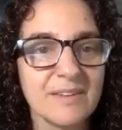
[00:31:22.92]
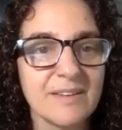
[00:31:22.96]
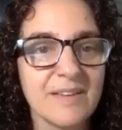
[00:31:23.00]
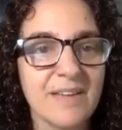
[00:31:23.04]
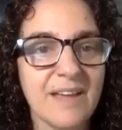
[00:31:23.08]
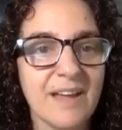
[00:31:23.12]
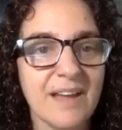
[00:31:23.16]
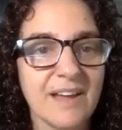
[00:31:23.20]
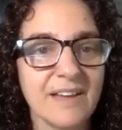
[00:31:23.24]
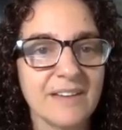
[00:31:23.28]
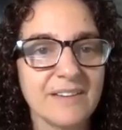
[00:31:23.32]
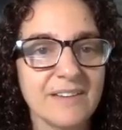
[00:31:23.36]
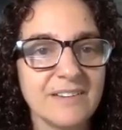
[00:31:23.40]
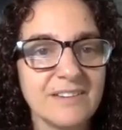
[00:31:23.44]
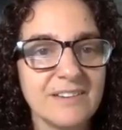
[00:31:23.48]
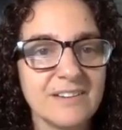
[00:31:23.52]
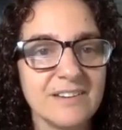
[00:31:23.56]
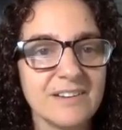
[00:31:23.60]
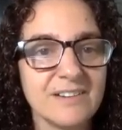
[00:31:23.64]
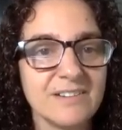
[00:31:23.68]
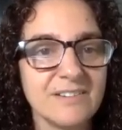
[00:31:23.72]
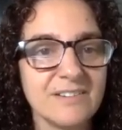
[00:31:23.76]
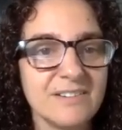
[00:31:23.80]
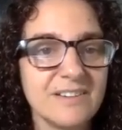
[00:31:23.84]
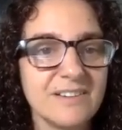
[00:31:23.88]
And,
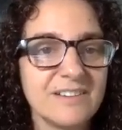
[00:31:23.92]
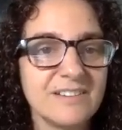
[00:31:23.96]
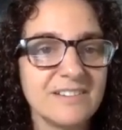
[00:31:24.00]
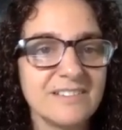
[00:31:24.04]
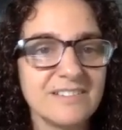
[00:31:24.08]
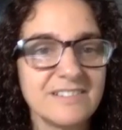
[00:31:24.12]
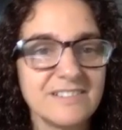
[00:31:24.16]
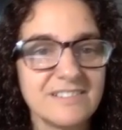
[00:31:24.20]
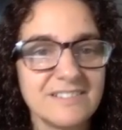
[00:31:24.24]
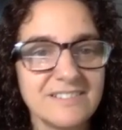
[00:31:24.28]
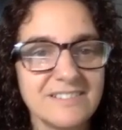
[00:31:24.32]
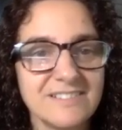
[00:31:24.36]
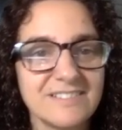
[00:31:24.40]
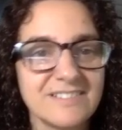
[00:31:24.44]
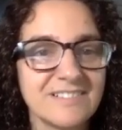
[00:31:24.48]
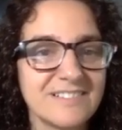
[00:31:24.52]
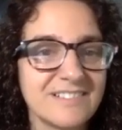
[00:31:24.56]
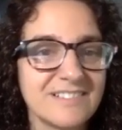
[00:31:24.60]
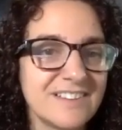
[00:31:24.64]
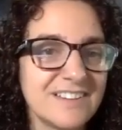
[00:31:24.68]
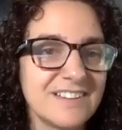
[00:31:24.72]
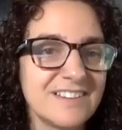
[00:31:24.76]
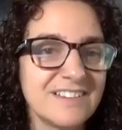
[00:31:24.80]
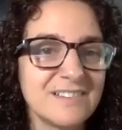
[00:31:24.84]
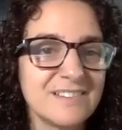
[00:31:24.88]

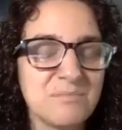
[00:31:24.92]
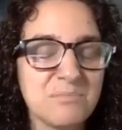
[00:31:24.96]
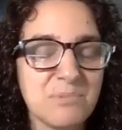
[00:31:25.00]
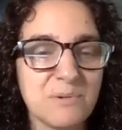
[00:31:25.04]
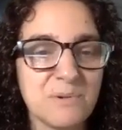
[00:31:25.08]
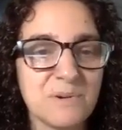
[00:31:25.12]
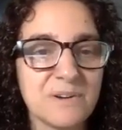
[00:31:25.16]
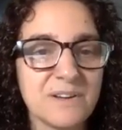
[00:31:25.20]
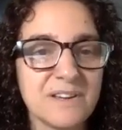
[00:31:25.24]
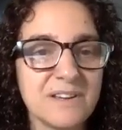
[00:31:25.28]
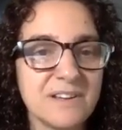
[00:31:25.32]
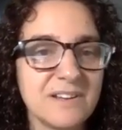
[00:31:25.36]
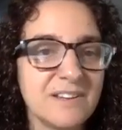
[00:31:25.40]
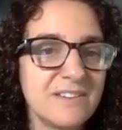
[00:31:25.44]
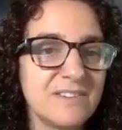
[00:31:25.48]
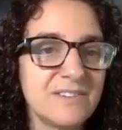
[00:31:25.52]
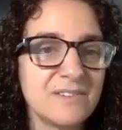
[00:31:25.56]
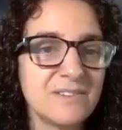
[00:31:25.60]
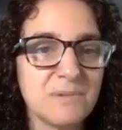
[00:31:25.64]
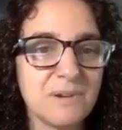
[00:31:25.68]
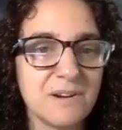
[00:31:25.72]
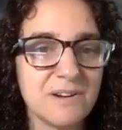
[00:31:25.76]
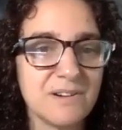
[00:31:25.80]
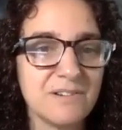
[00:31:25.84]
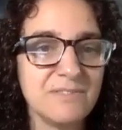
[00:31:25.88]
he's a boy and he's
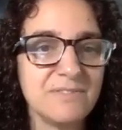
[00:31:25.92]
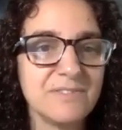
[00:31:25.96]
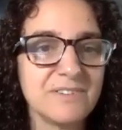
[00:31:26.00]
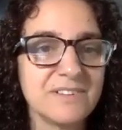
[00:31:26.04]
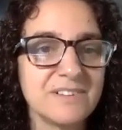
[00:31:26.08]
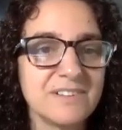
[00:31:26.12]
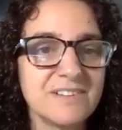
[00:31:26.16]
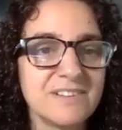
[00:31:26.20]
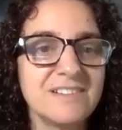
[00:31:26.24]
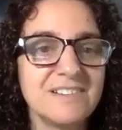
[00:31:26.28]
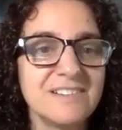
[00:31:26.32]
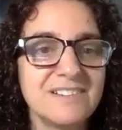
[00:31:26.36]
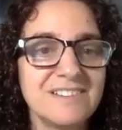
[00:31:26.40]
12, and